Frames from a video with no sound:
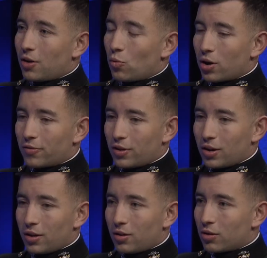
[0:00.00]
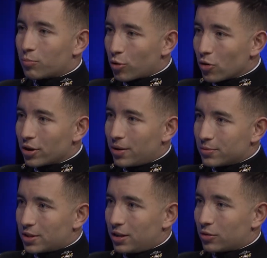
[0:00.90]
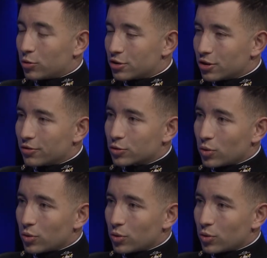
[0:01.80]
one of the programs that the reserves